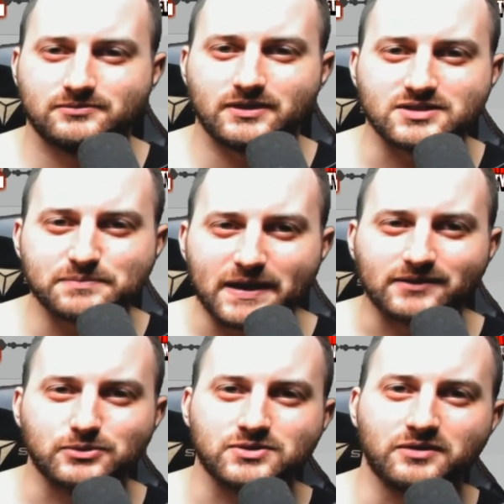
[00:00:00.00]
Got to spike
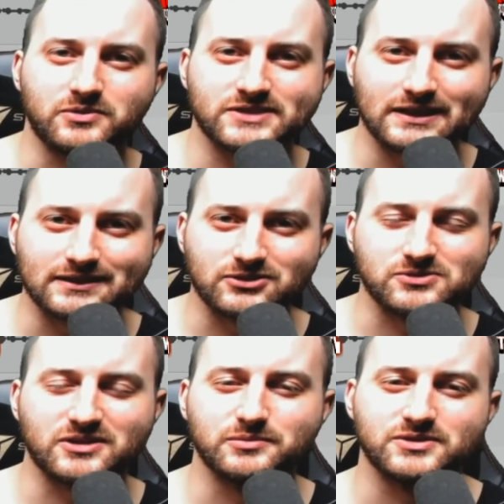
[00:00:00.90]
those numbers. Got to get
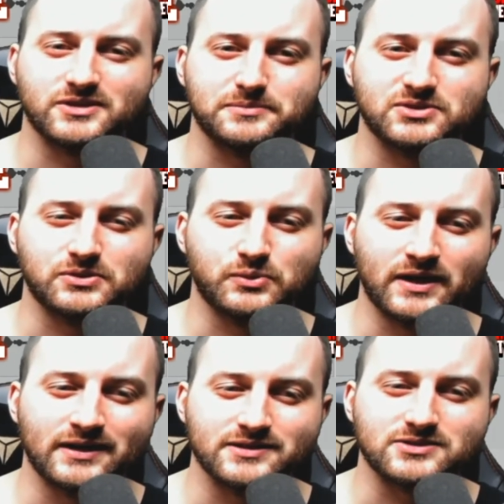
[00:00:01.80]
those numbers up. So
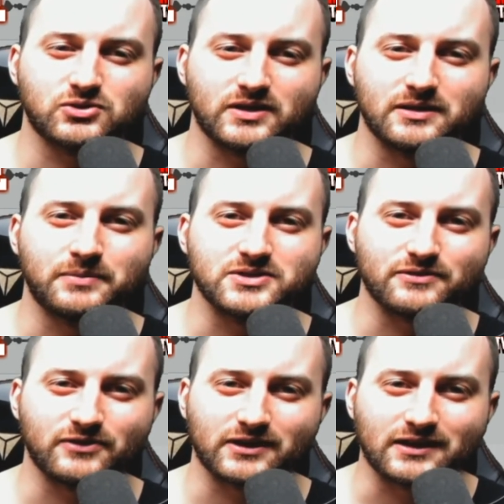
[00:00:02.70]
why not just create a bunch of
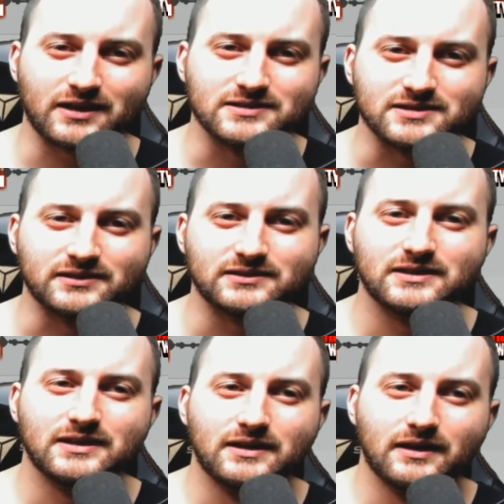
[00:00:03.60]
fucking content
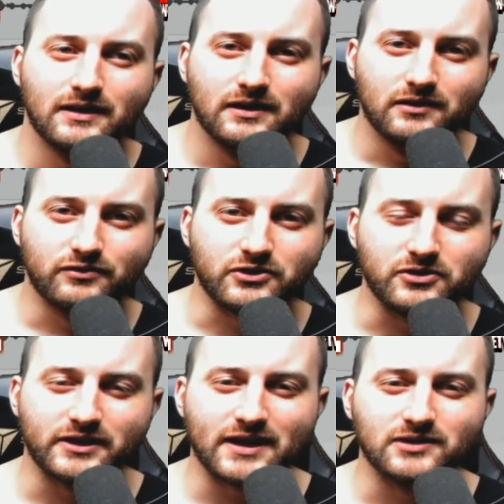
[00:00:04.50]
for you
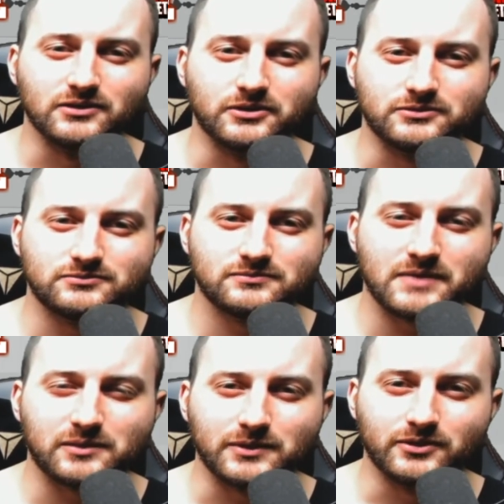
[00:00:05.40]
to download?
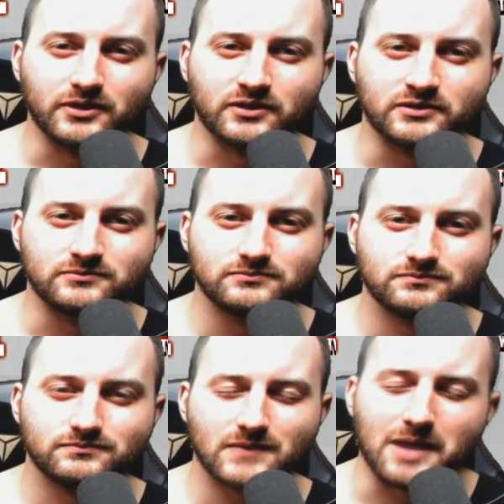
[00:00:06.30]
Make me look good.
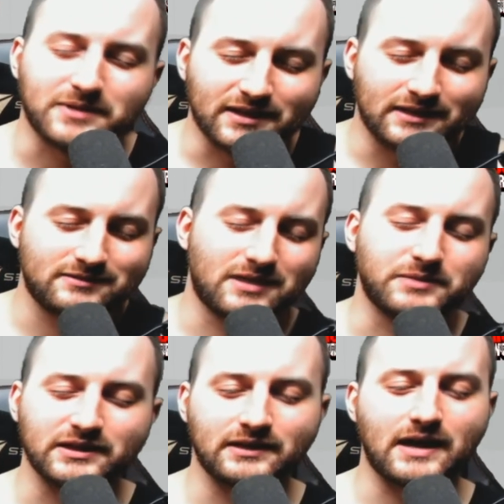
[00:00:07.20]
I'm kidding.
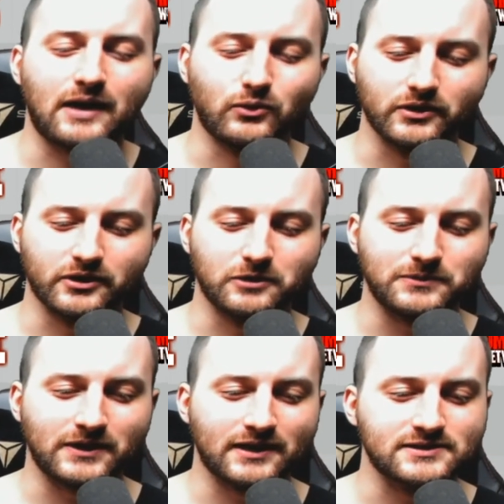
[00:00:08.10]
I really hope
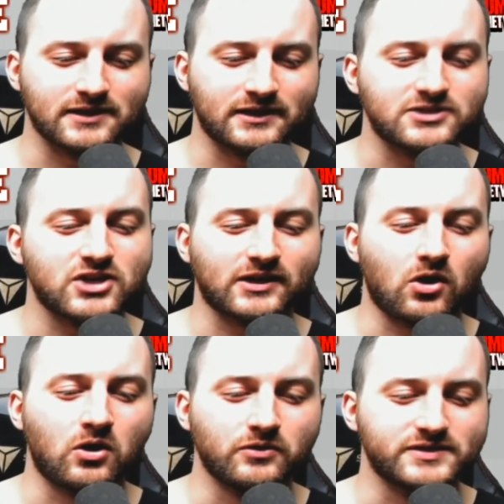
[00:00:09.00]
you guys check
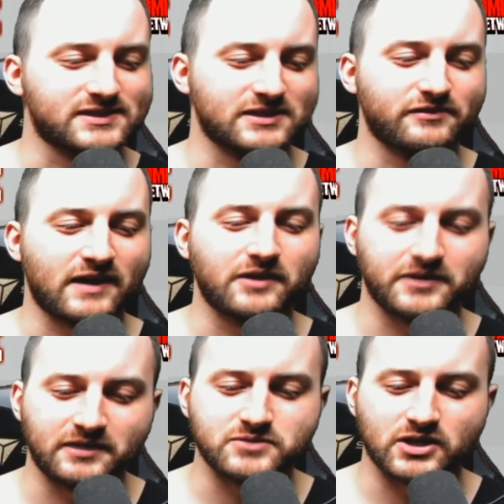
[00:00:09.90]
all this stuff out
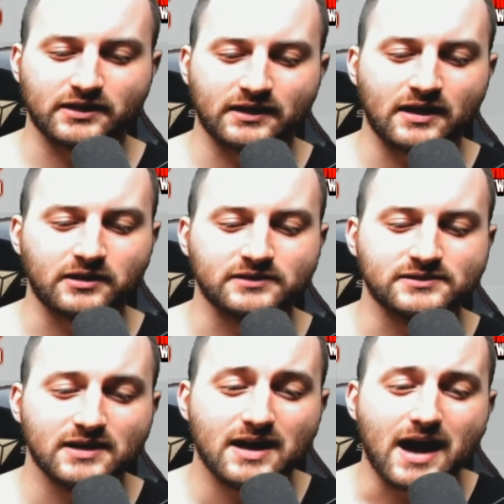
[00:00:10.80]
that I'm checking out,
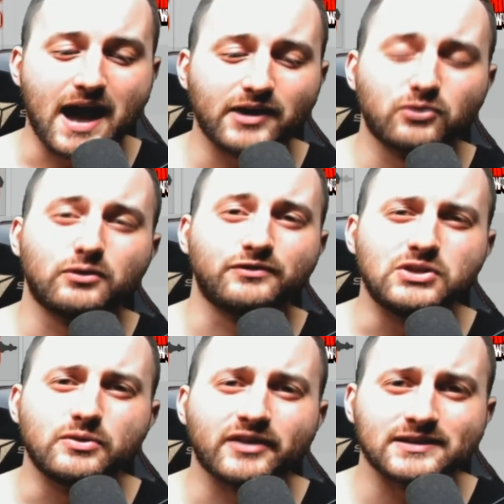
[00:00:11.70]
because I don't
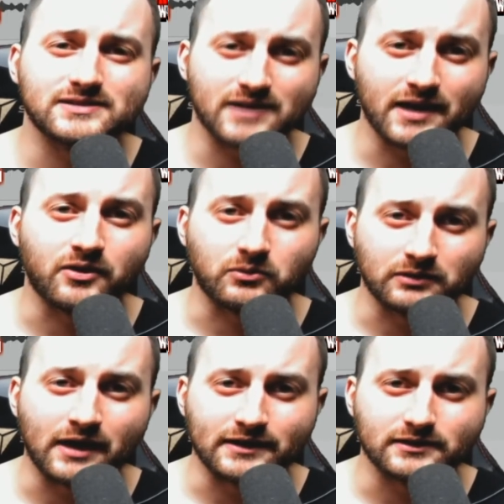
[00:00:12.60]
review things that I don't
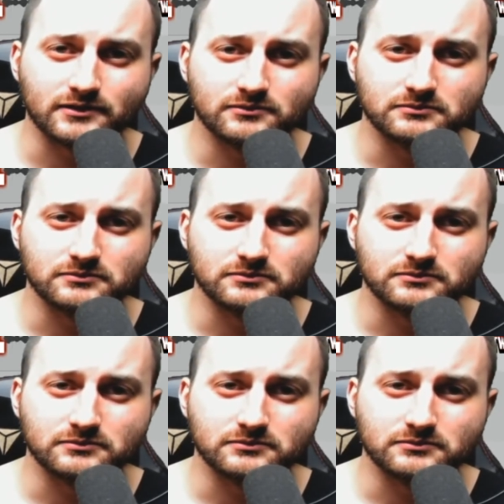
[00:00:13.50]
like.